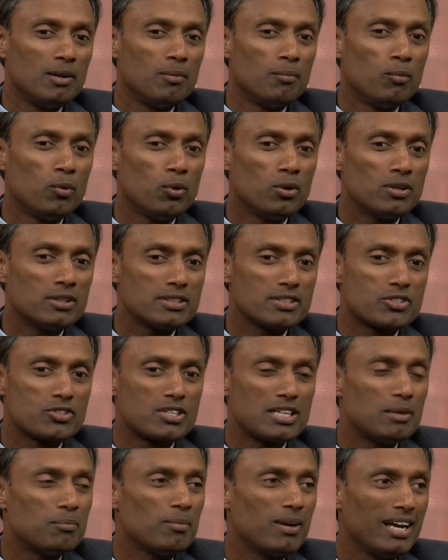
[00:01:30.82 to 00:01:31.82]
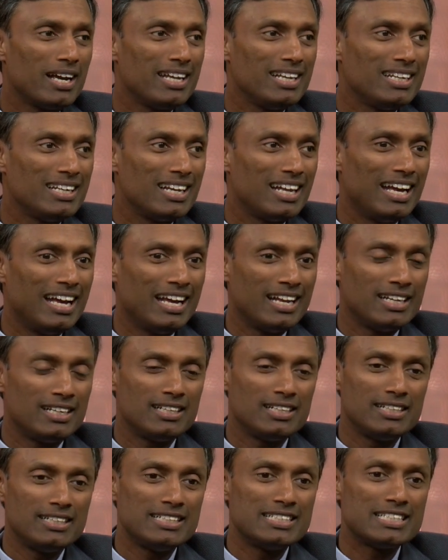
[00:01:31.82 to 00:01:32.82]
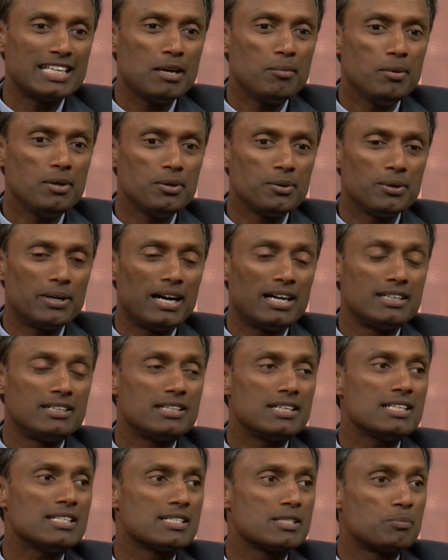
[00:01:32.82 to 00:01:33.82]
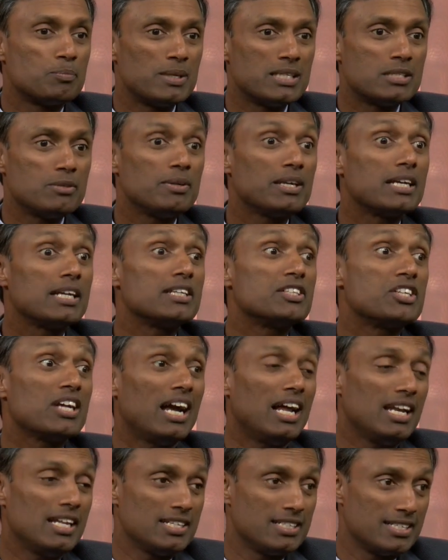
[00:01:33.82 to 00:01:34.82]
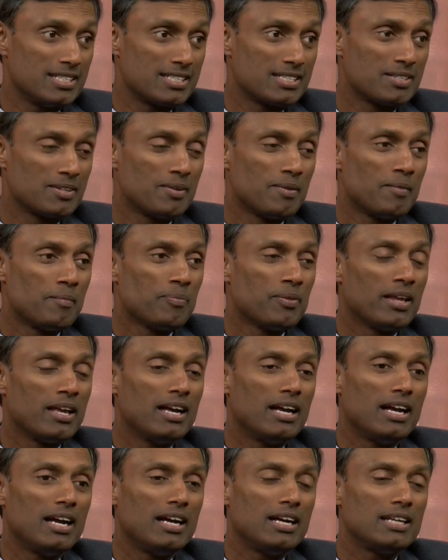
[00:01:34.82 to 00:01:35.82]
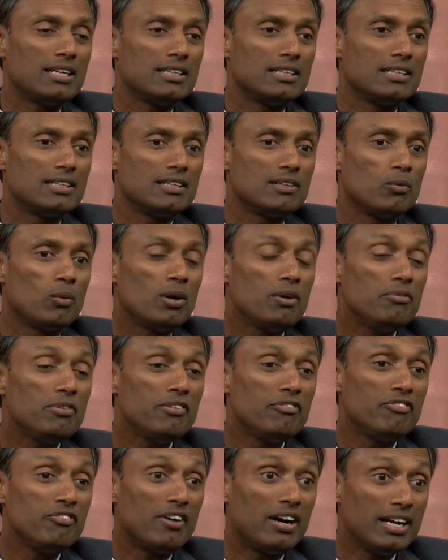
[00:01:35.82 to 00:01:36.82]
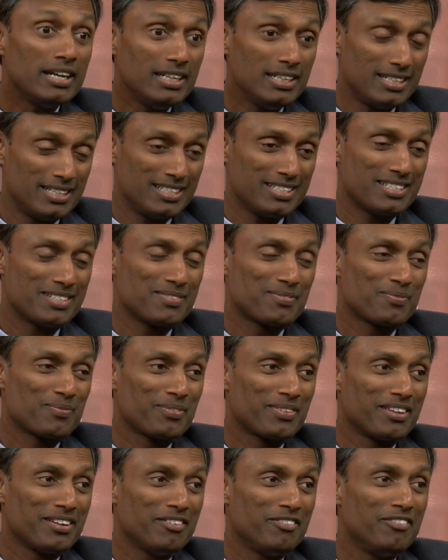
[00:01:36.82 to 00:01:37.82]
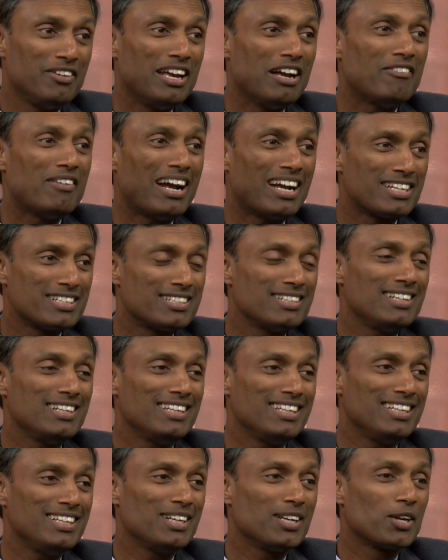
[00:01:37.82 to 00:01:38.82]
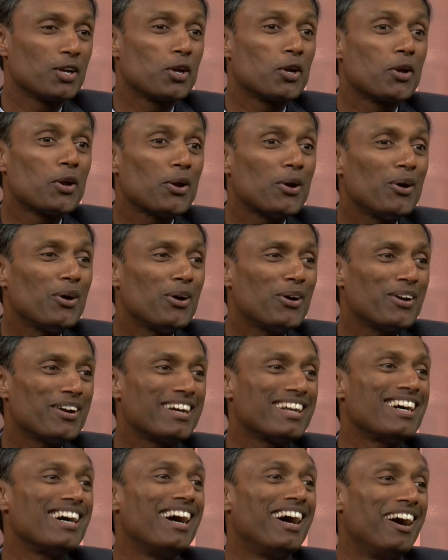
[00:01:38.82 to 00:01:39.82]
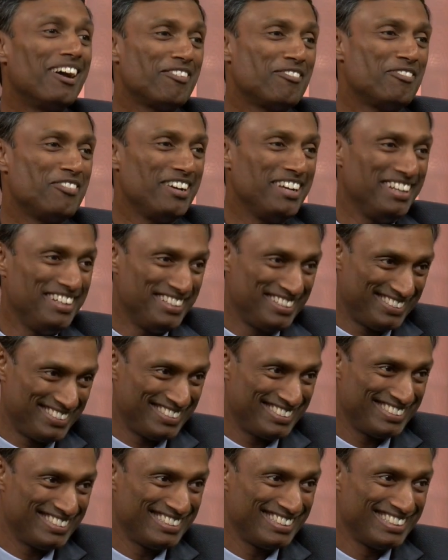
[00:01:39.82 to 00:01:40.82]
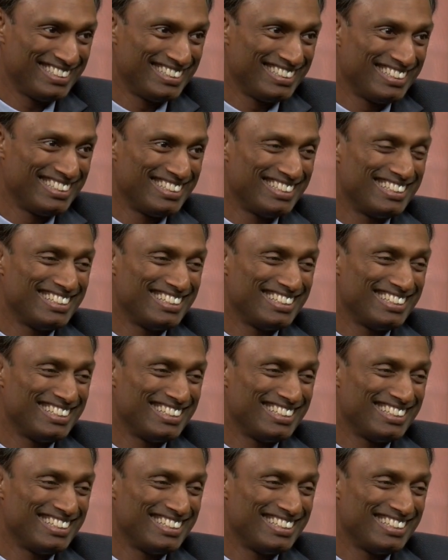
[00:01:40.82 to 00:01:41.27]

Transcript: more streamlined and is able to address specific challenges. And uh, what we find is we have actually cured heart failure. You've